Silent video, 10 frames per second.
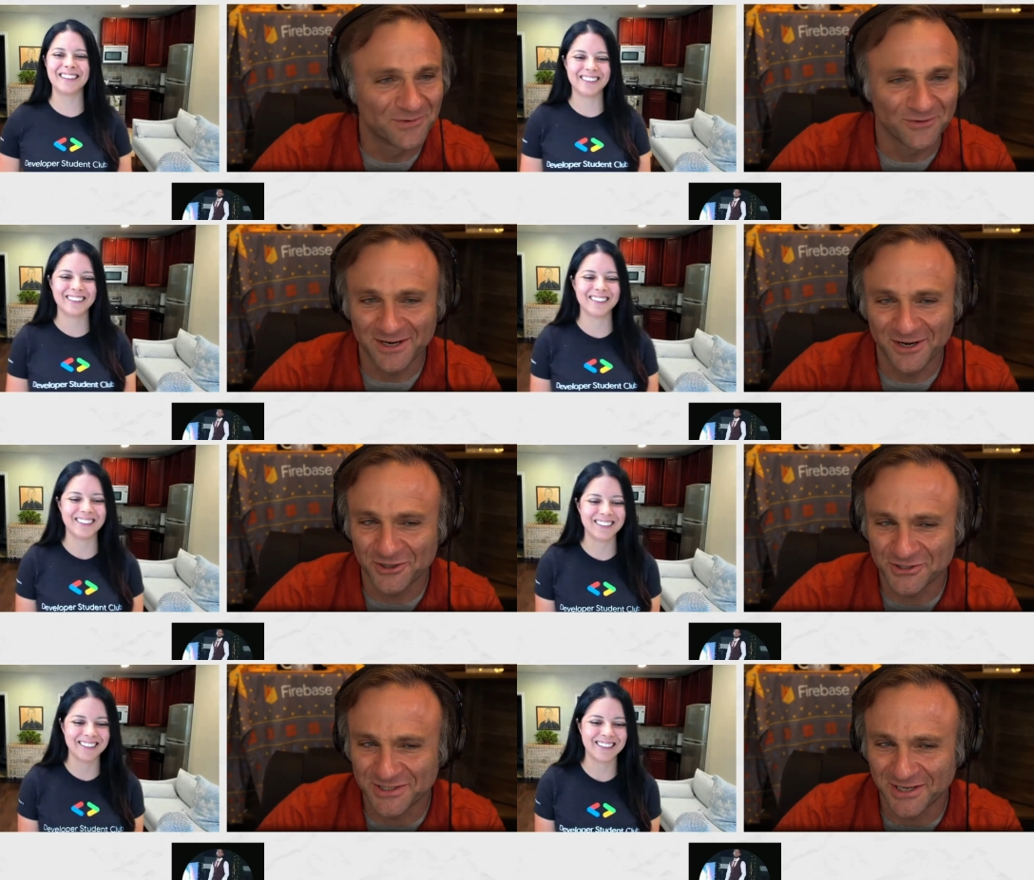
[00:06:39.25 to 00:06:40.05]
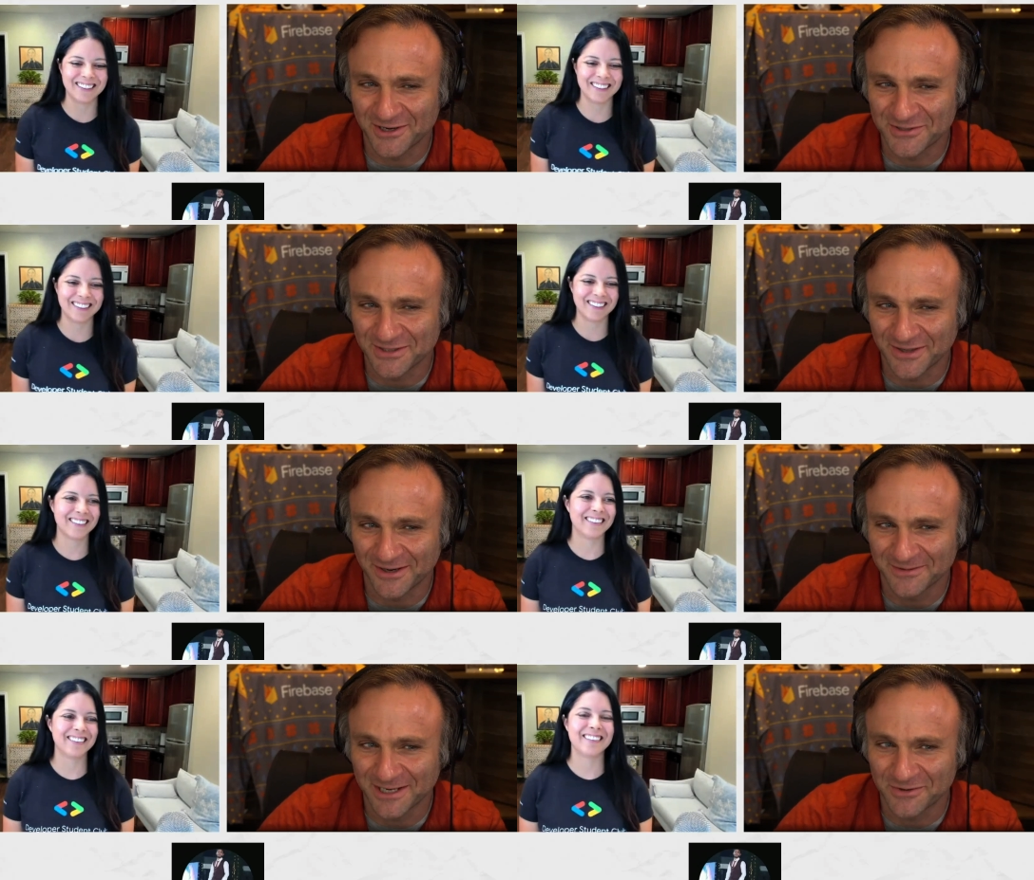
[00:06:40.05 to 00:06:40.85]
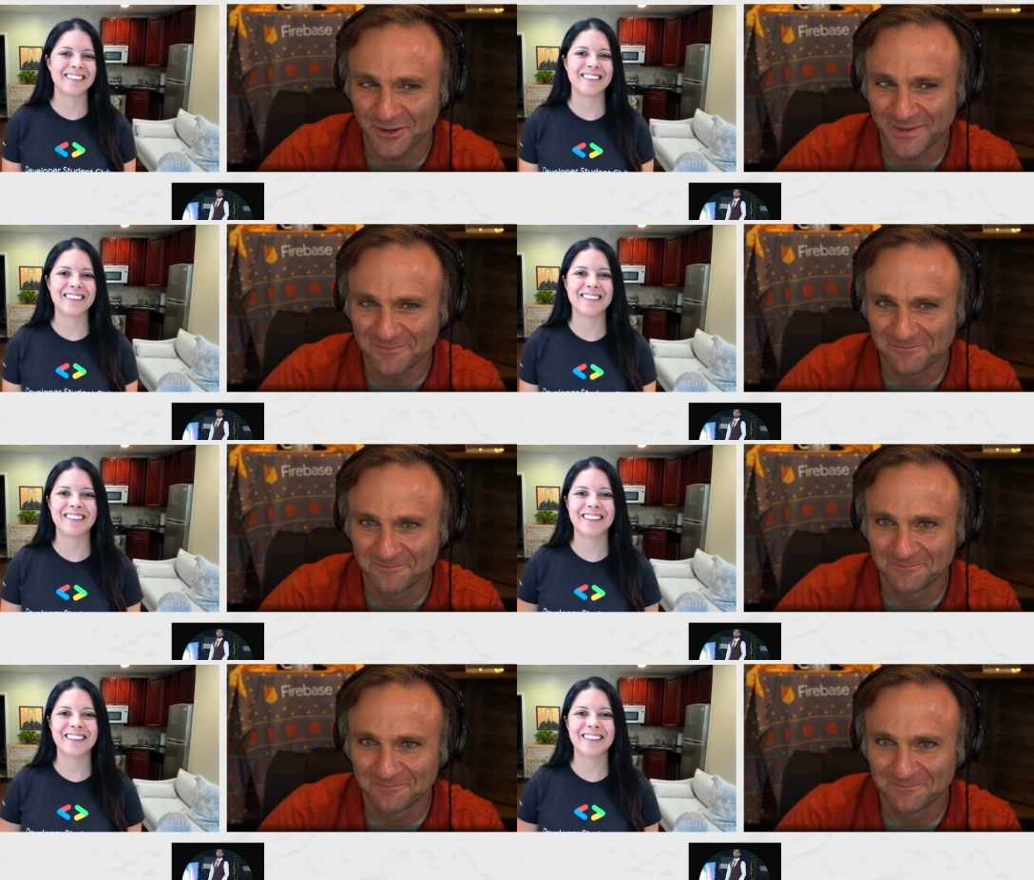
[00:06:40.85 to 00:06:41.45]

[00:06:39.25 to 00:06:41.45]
Speaker 1: Praveen, you're still. Are you still there? Can you hear me?